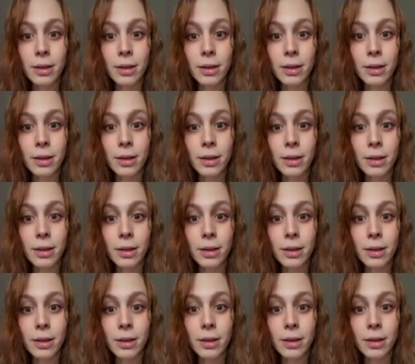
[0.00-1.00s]

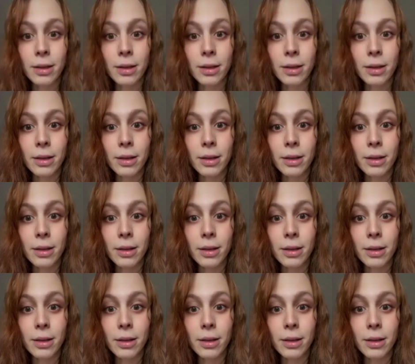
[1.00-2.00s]

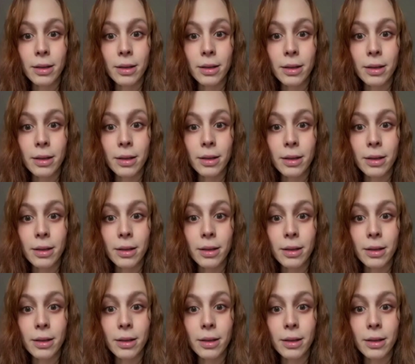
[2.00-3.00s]

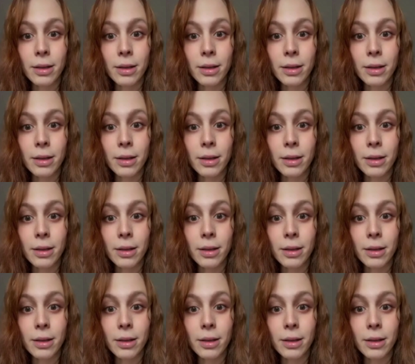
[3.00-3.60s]
No words are spoken by the person on screen.